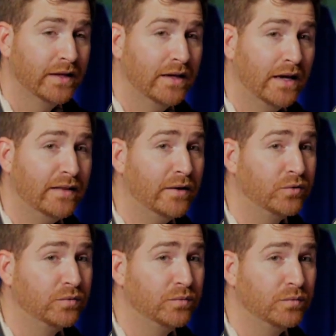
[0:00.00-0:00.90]
And then
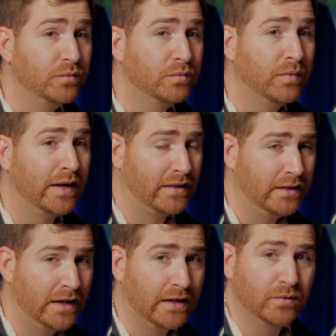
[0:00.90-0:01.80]
I
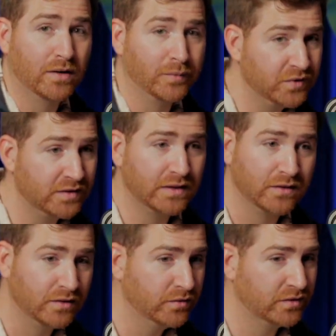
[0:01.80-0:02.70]
think what I'm seeing
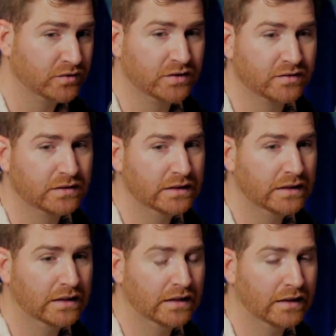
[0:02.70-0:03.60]
too is just
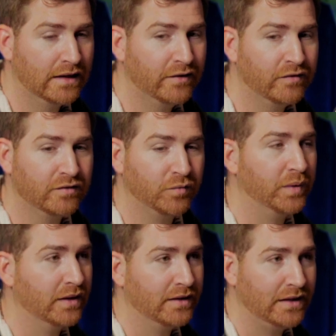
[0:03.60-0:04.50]
a level of
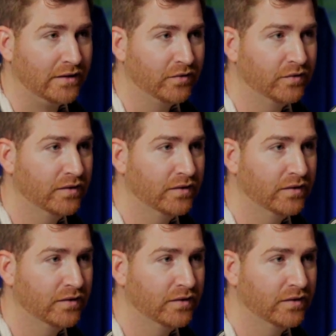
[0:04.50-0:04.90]
belief,